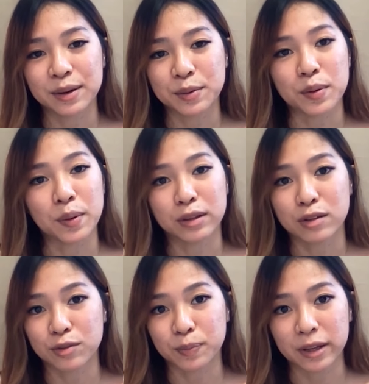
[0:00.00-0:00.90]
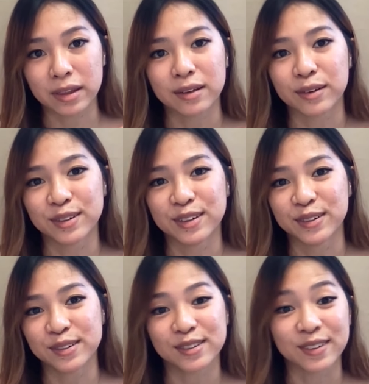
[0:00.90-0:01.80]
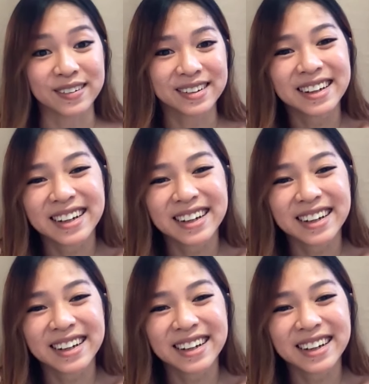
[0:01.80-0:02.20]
We want to spread the good news. Wow.